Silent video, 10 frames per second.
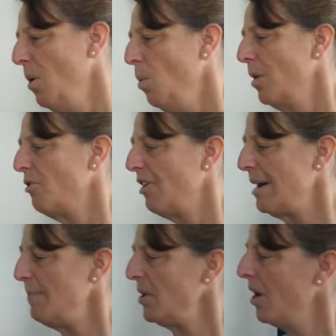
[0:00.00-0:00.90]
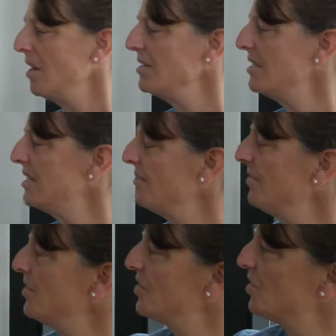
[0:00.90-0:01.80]
When Grandpa calls us in
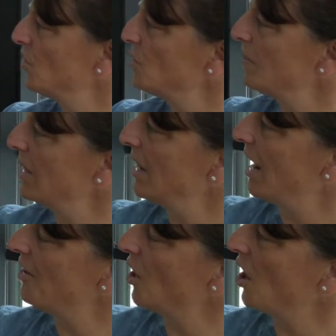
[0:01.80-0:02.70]
for soup, an